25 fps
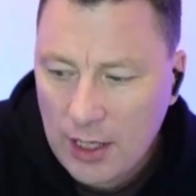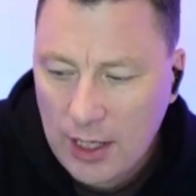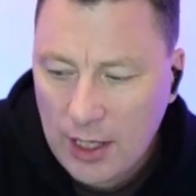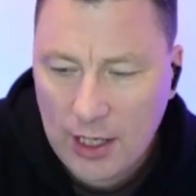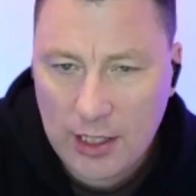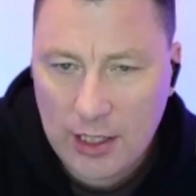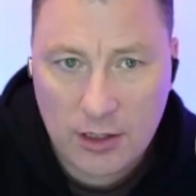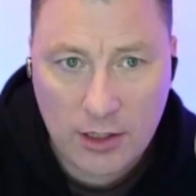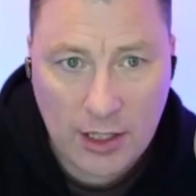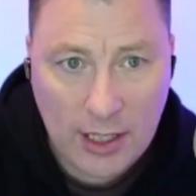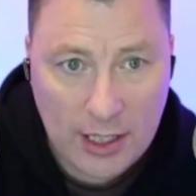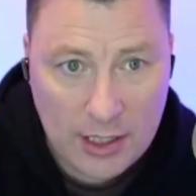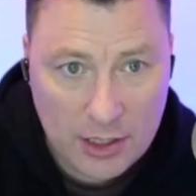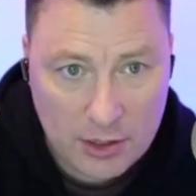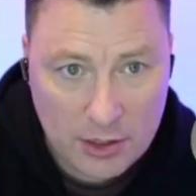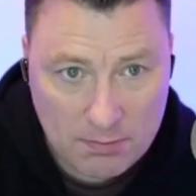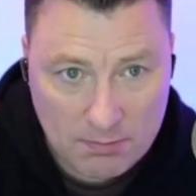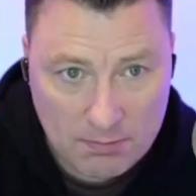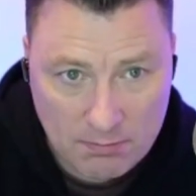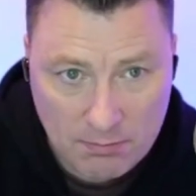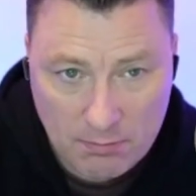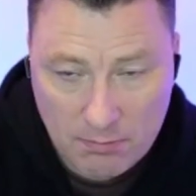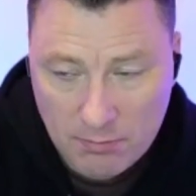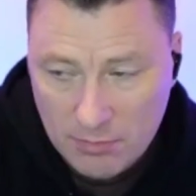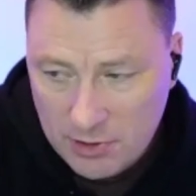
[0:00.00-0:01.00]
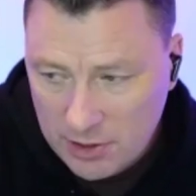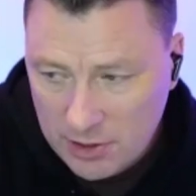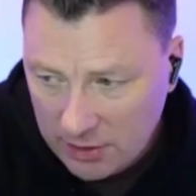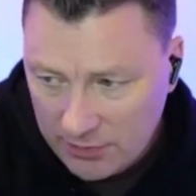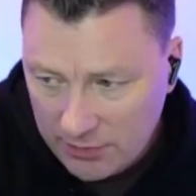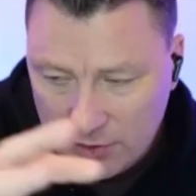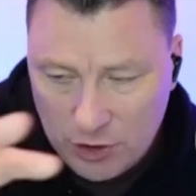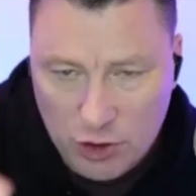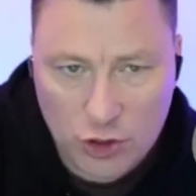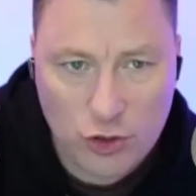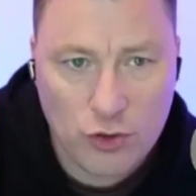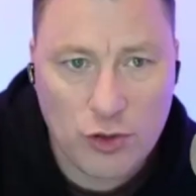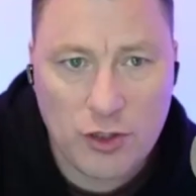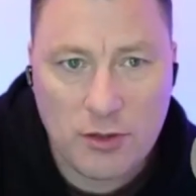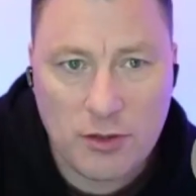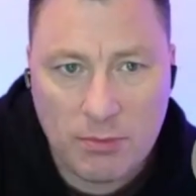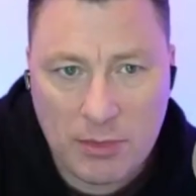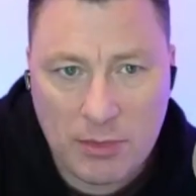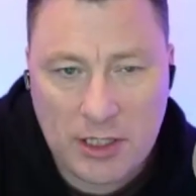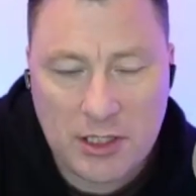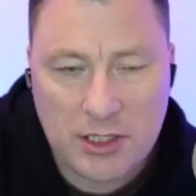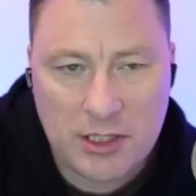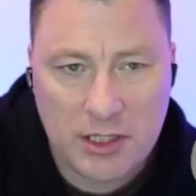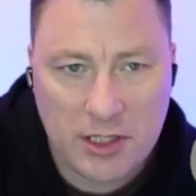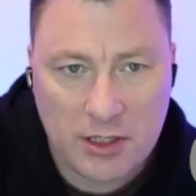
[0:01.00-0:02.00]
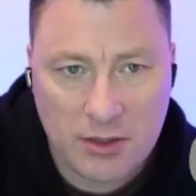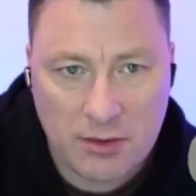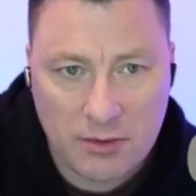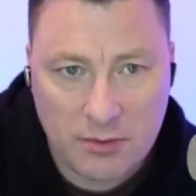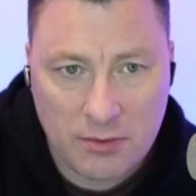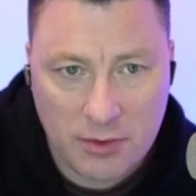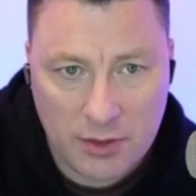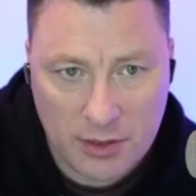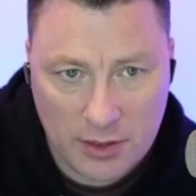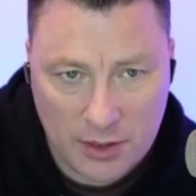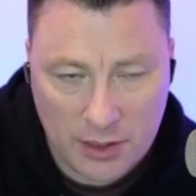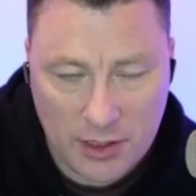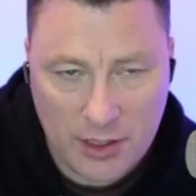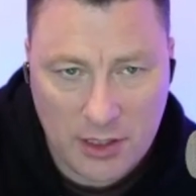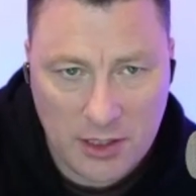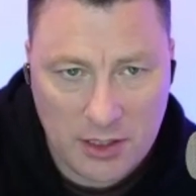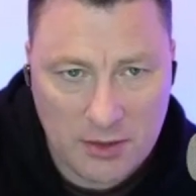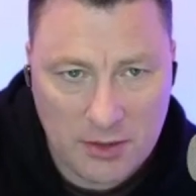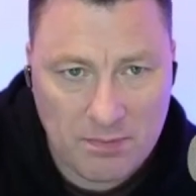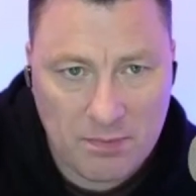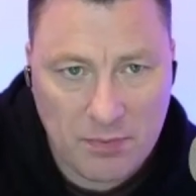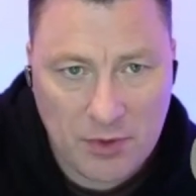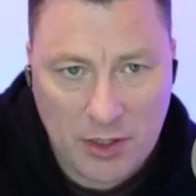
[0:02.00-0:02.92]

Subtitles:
and I had a kind of a joint meeting with the